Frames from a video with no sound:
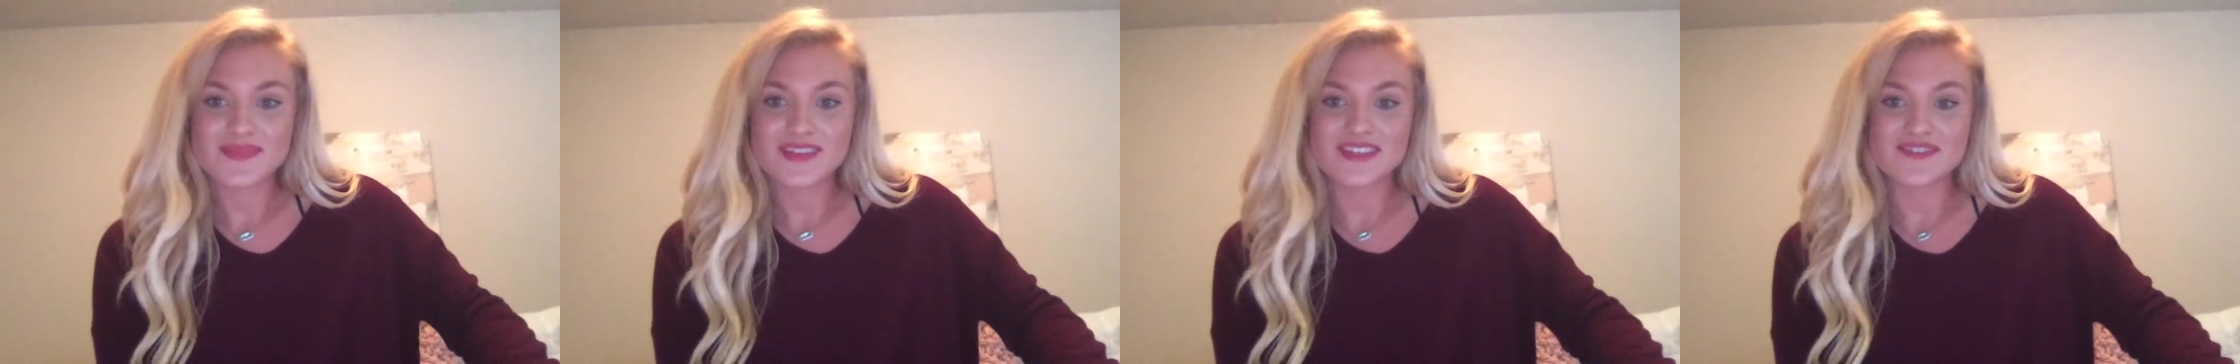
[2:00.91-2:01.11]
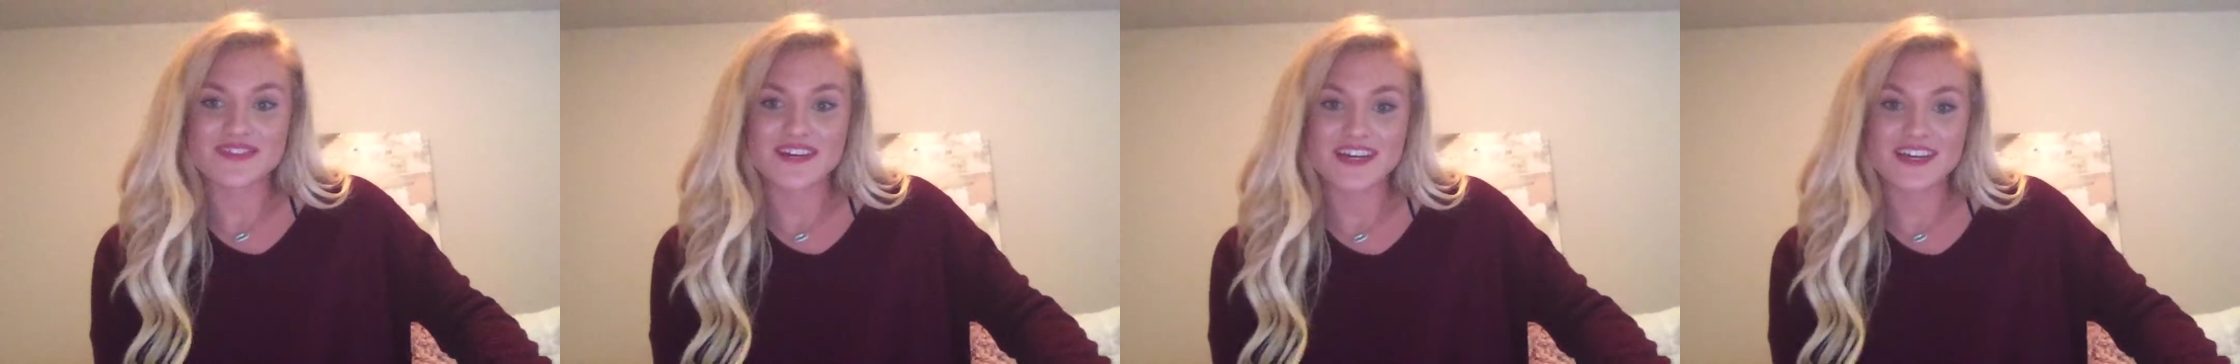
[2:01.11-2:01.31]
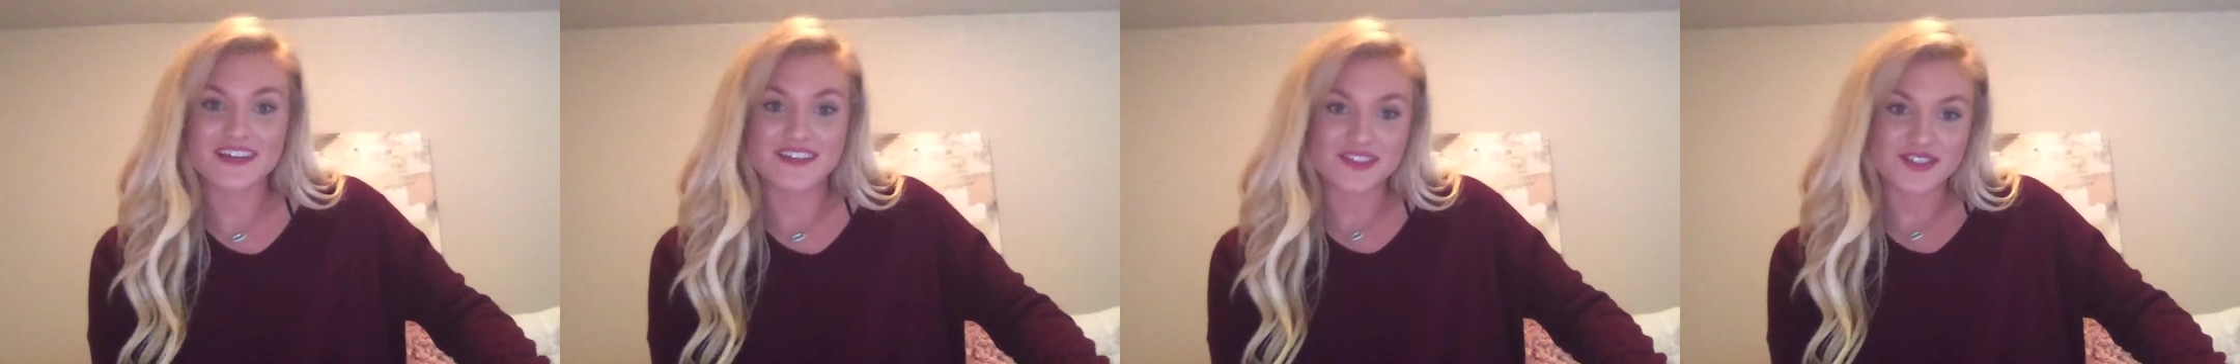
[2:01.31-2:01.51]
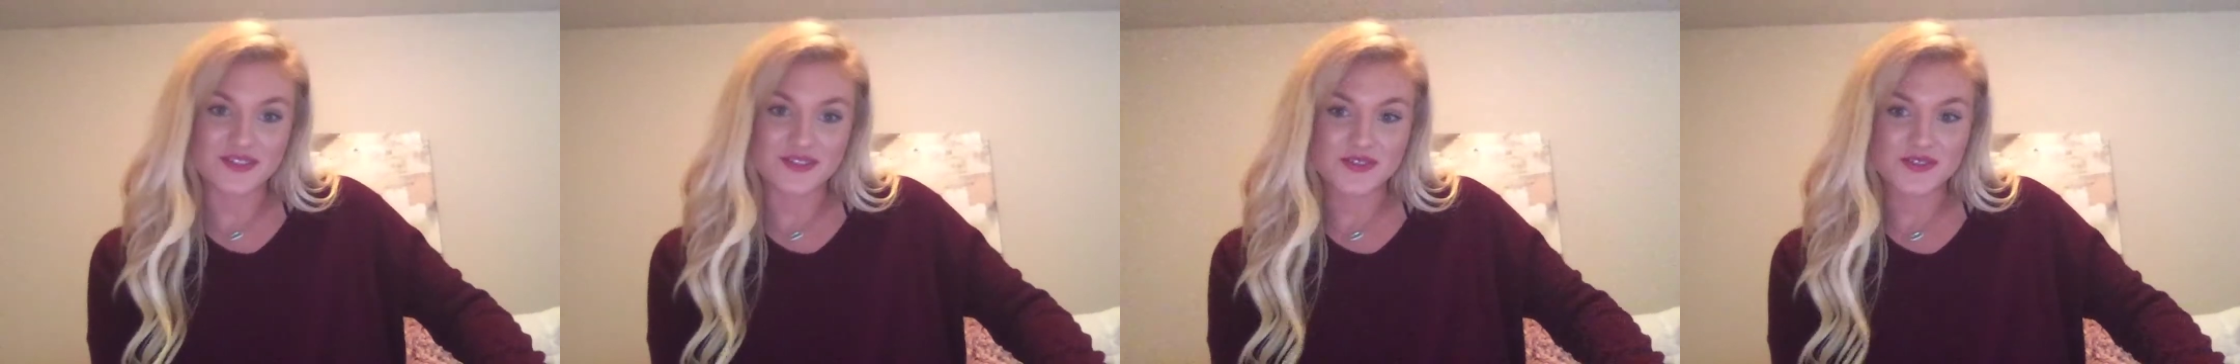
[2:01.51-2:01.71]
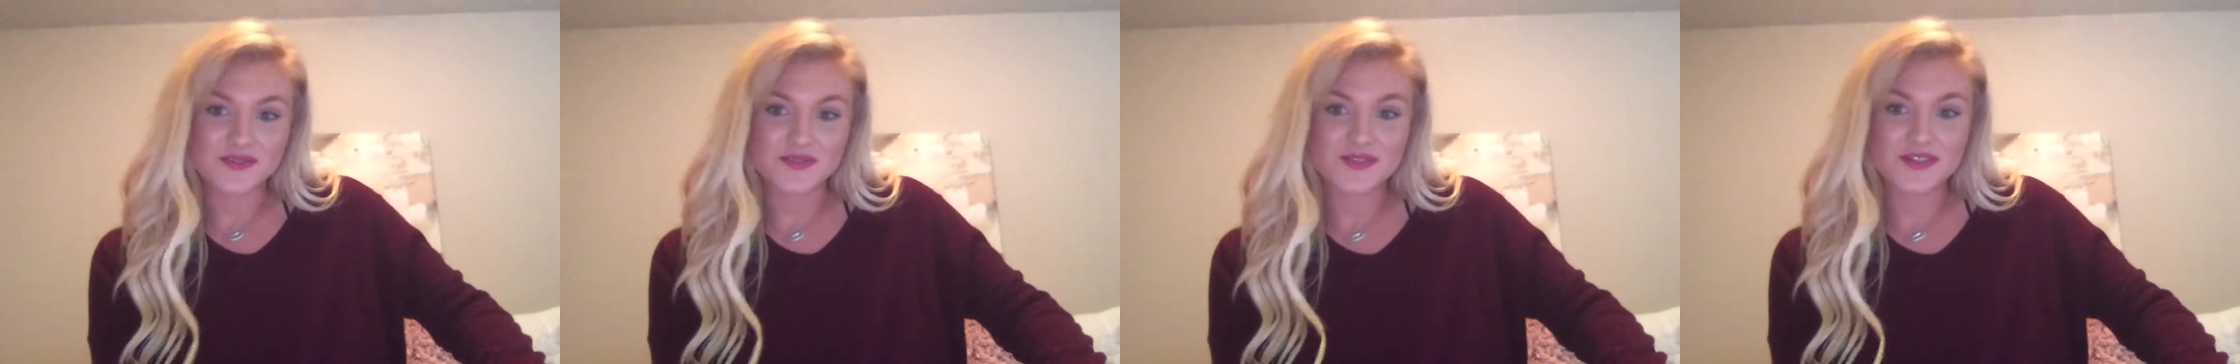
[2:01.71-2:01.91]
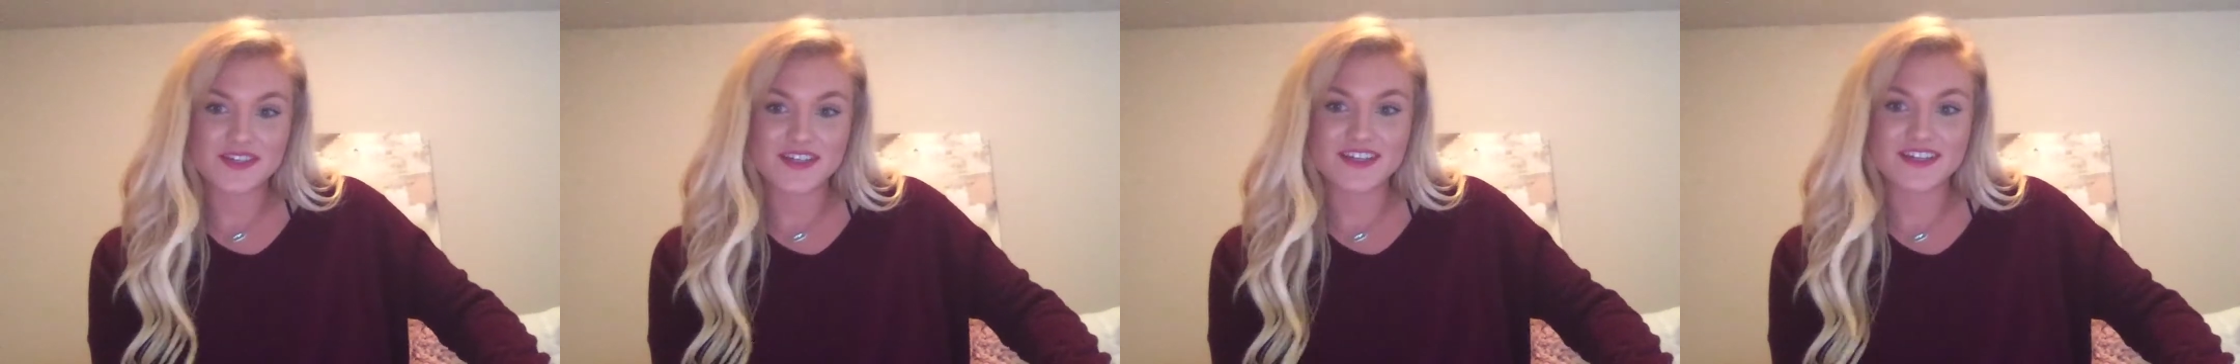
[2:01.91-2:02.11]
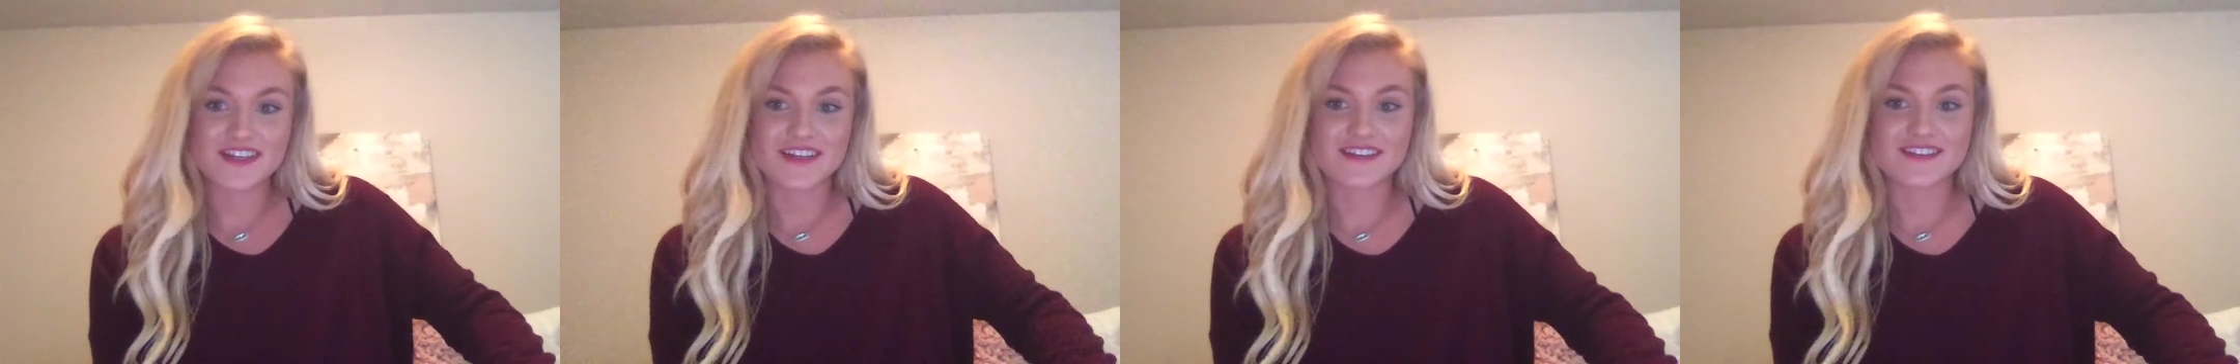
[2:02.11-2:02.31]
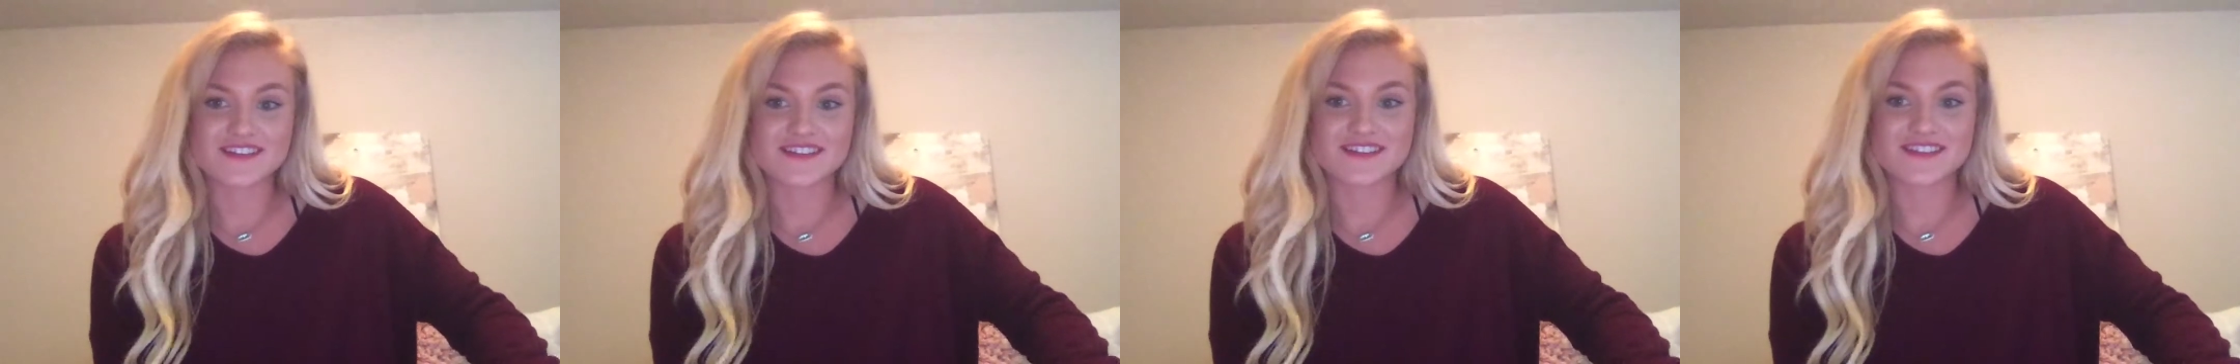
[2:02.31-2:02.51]
if I had to choose one,
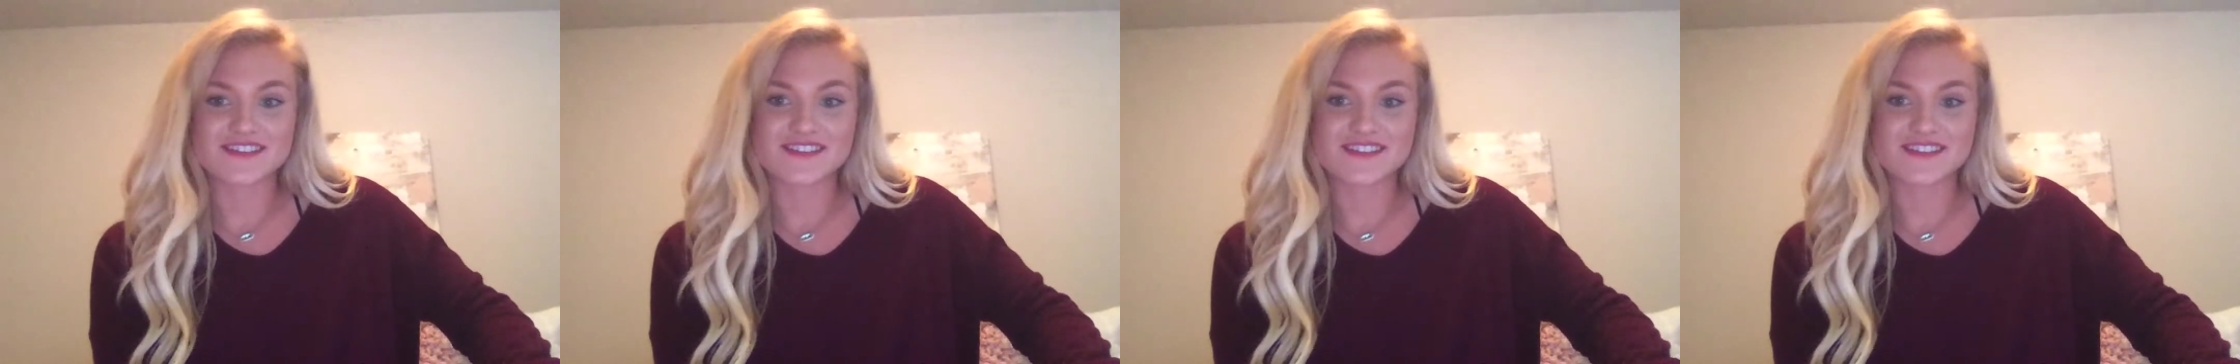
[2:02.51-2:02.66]
I would choose